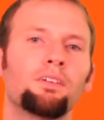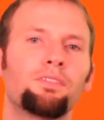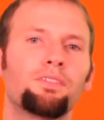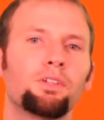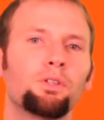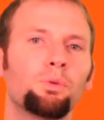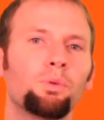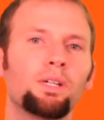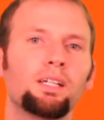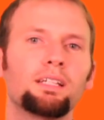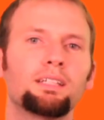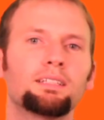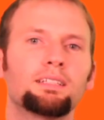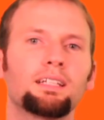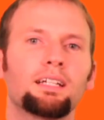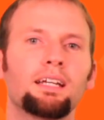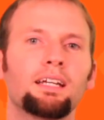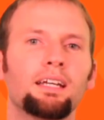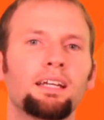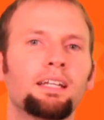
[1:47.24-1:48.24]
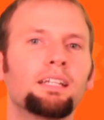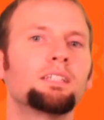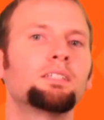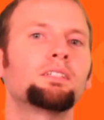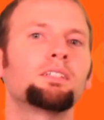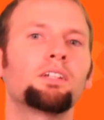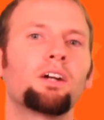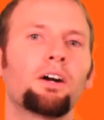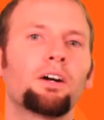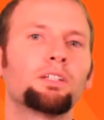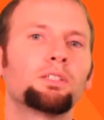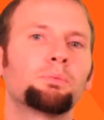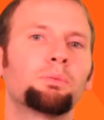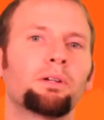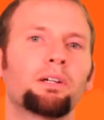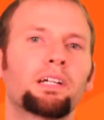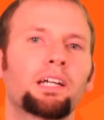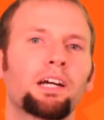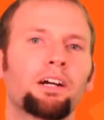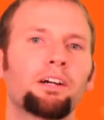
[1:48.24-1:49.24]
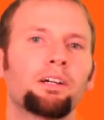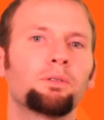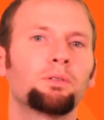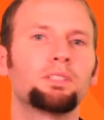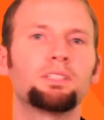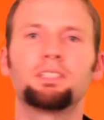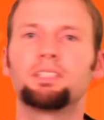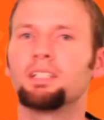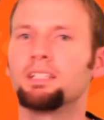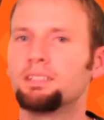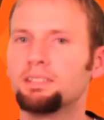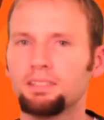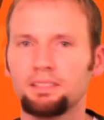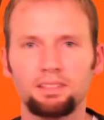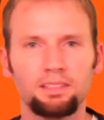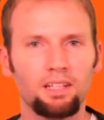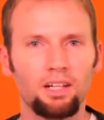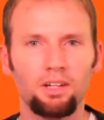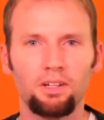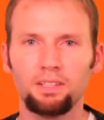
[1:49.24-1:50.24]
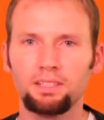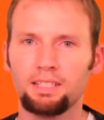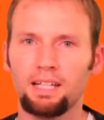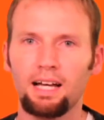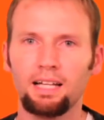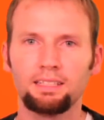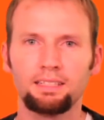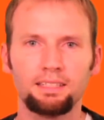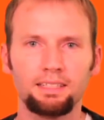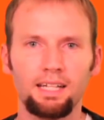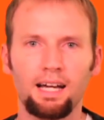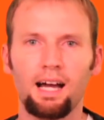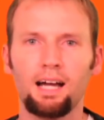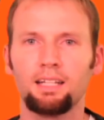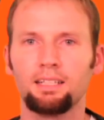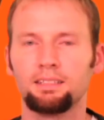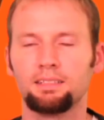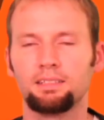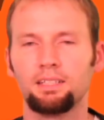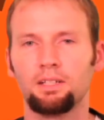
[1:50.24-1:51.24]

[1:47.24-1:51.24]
few weeks, his yards per carry was just as low as Asiata's.